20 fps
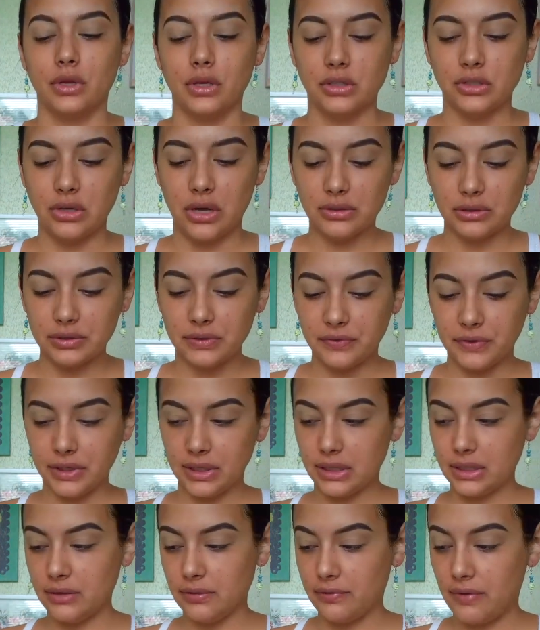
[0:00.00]
So I was
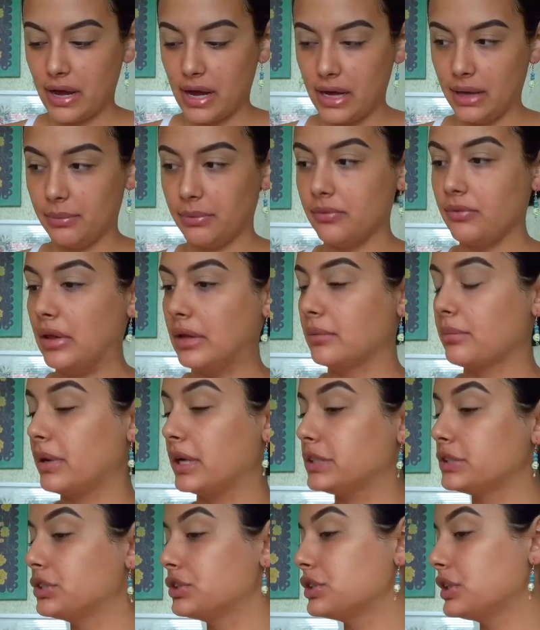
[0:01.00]
feeling the vibe of like
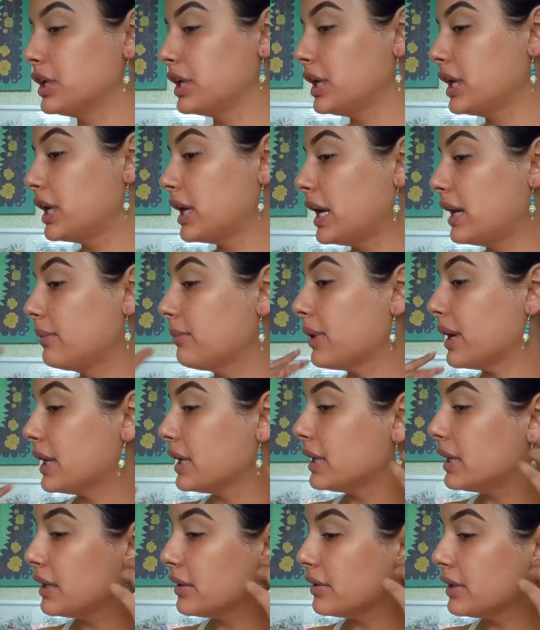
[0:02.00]
my shirt and my
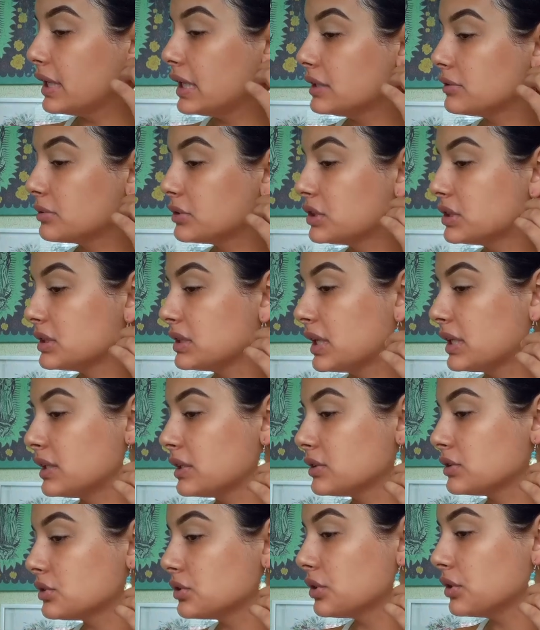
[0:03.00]
earrings, which is like
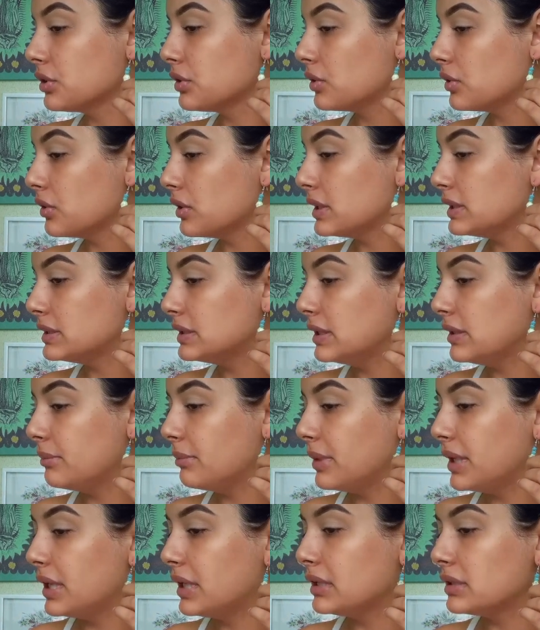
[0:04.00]
this turquoisey
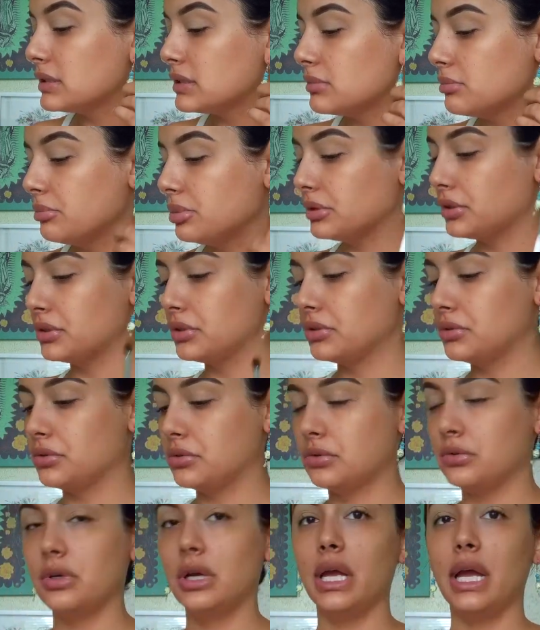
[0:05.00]
mint
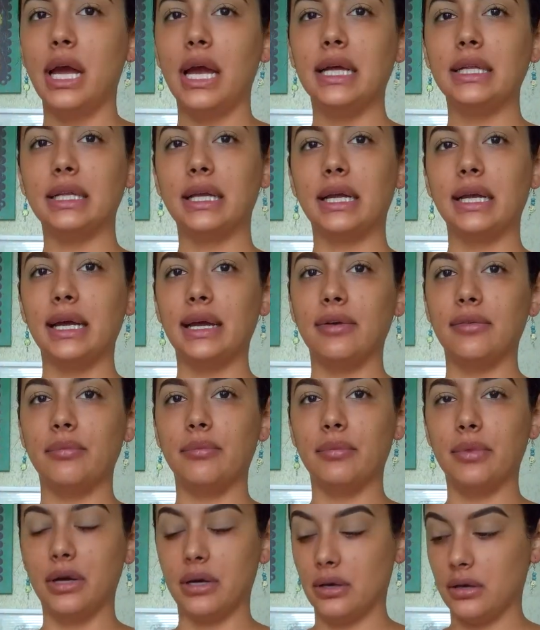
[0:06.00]
blue, and then I
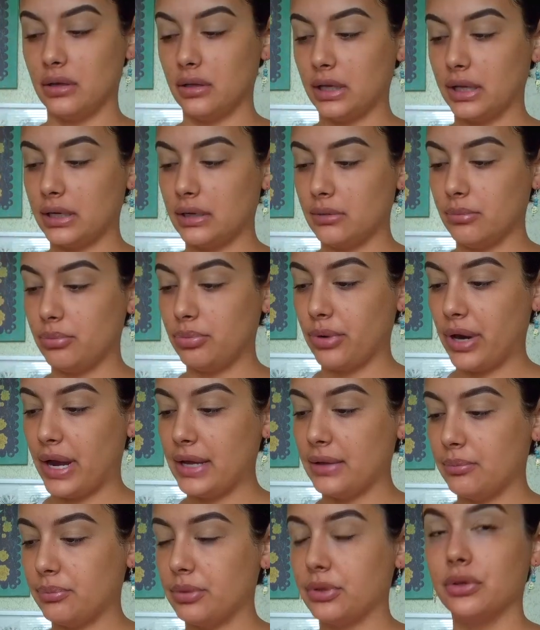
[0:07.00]
have like a
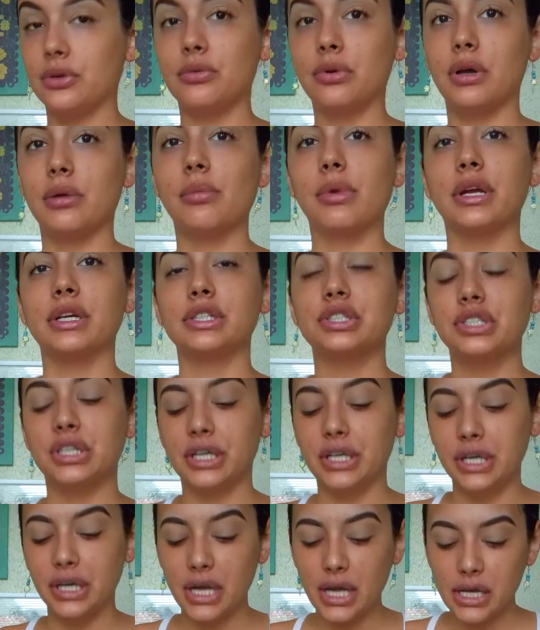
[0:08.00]
bright blue on my
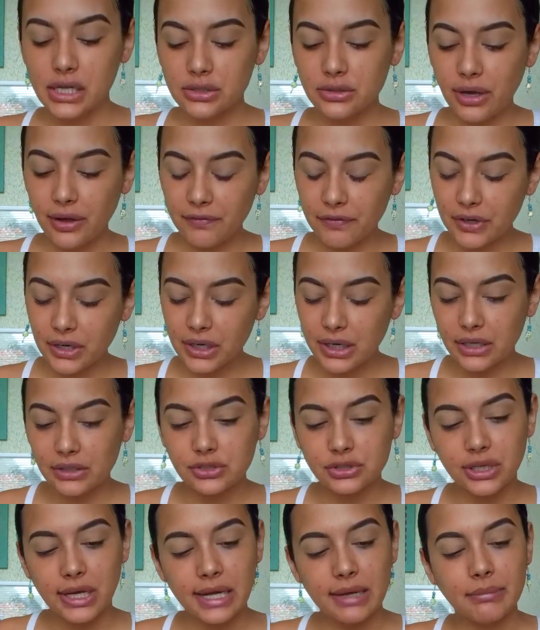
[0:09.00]
shirt. So I figured I'd
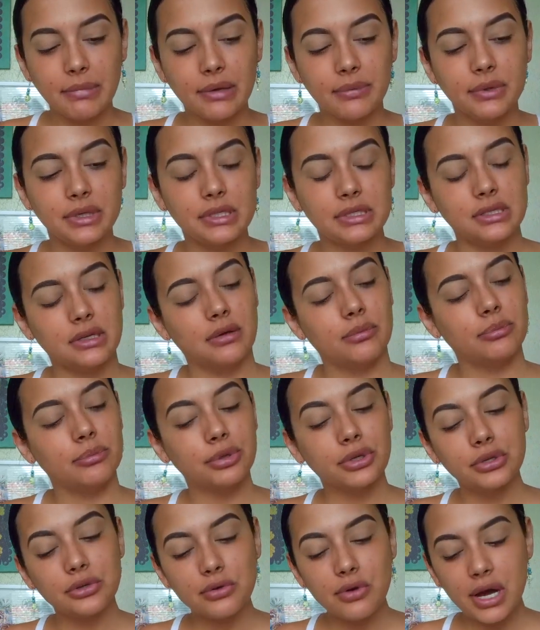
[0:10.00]
try maybe some
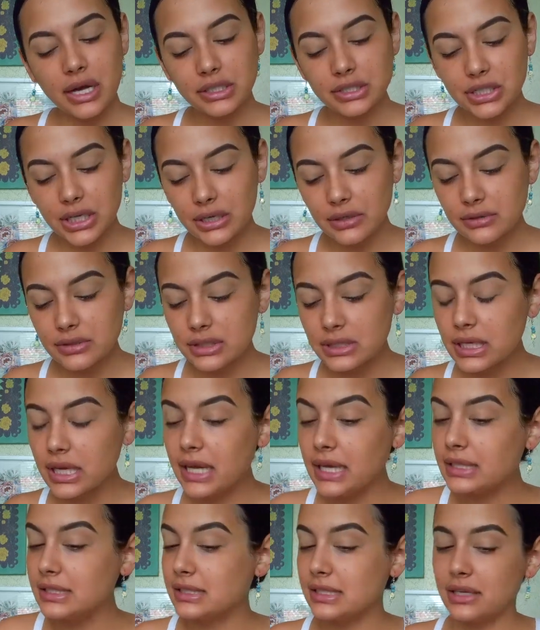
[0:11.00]
blue eyeshadow
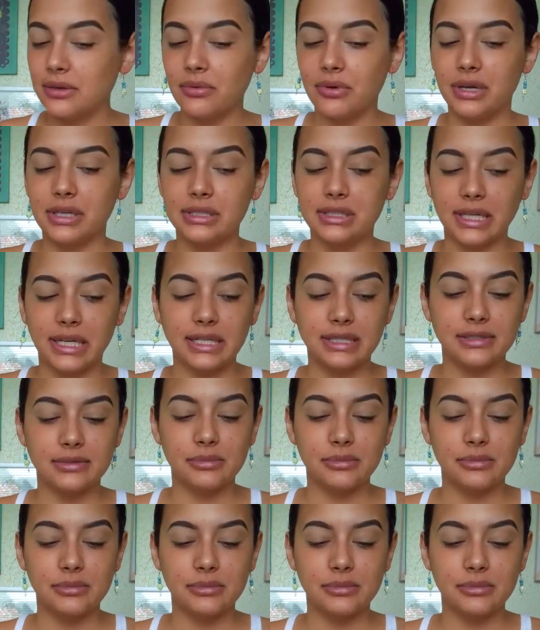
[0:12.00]
today, see where it takes